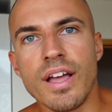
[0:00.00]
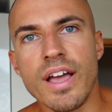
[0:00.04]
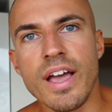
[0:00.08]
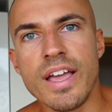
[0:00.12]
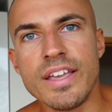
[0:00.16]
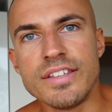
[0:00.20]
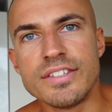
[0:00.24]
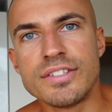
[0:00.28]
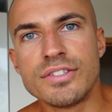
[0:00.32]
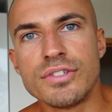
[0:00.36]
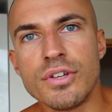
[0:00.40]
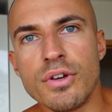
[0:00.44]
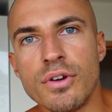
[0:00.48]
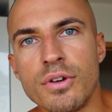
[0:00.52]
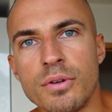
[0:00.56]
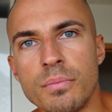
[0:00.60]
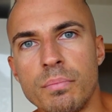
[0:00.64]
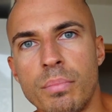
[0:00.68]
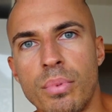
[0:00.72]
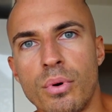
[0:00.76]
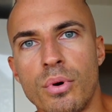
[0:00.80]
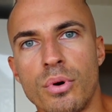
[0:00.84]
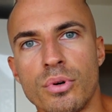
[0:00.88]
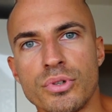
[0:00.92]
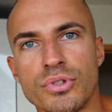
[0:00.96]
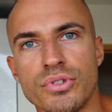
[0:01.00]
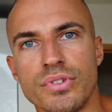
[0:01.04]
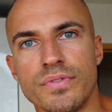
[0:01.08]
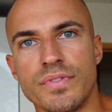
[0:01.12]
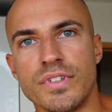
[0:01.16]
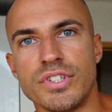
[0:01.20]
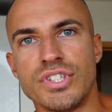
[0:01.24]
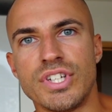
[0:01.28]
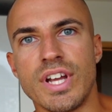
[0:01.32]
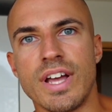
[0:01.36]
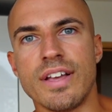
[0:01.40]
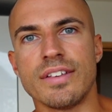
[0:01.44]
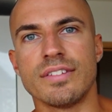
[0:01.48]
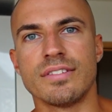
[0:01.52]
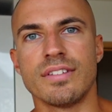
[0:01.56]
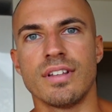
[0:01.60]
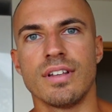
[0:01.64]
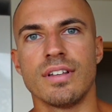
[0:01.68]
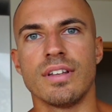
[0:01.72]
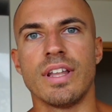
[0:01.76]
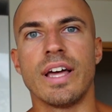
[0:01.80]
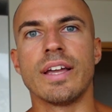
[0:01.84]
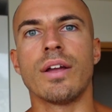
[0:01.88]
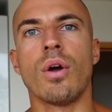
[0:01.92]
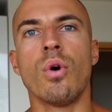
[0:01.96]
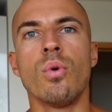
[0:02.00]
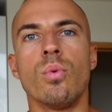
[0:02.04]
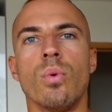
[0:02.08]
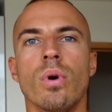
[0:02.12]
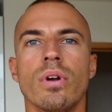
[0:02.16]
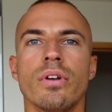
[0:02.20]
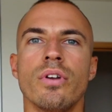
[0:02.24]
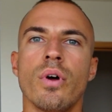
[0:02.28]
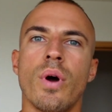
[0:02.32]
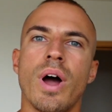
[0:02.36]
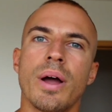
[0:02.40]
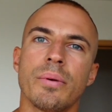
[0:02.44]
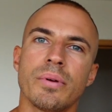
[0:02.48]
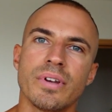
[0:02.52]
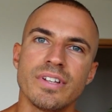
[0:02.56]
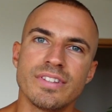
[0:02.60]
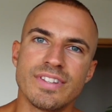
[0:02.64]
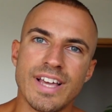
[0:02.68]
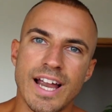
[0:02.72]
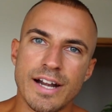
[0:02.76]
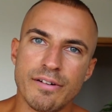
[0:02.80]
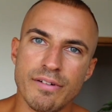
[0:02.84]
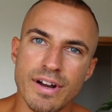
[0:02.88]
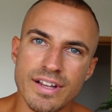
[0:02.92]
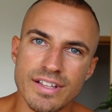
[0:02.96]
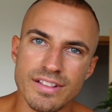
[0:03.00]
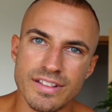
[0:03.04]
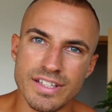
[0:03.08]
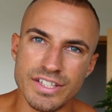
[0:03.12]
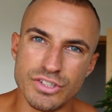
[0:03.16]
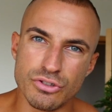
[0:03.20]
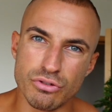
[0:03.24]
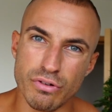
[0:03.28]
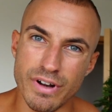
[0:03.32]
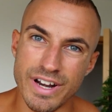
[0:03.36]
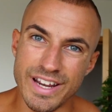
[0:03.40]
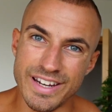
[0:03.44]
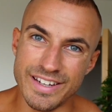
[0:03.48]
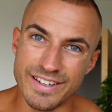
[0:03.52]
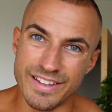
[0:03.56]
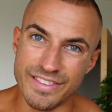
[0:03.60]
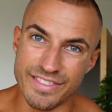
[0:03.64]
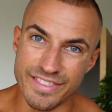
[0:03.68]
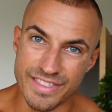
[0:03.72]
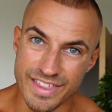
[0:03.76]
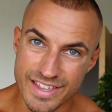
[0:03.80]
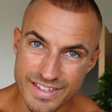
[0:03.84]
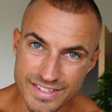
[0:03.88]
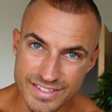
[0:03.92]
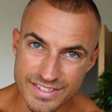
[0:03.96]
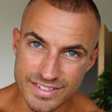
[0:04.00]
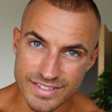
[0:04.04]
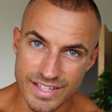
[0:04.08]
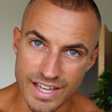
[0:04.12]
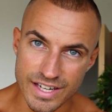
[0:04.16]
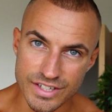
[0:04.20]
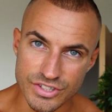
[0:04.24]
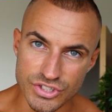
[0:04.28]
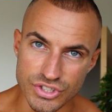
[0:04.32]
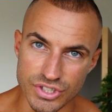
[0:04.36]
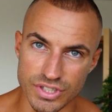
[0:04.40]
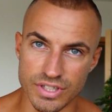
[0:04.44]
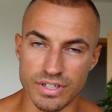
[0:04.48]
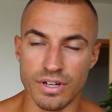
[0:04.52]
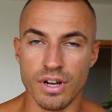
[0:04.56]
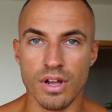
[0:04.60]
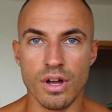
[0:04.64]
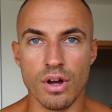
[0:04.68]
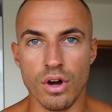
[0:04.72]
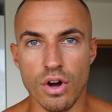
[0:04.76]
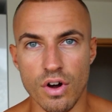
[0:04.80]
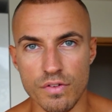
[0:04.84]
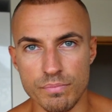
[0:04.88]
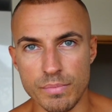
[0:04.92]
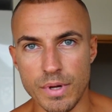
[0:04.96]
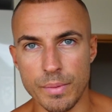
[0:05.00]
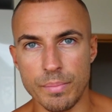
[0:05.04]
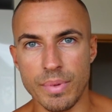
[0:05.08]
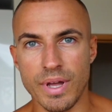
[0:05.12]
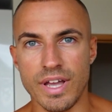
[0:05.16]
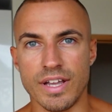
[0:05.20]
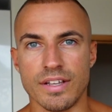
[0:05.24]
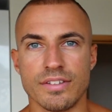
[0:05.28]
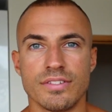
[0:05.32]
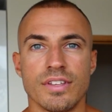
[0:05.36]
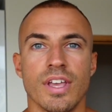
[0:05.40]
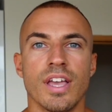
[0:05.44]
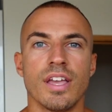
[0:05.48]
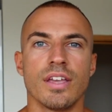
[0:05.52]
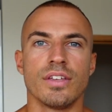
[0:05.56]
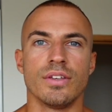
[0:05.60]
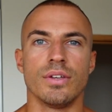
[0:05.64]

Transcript: a certain portion of the chest, like, oh no, I'm going to directly train this section of my pecs.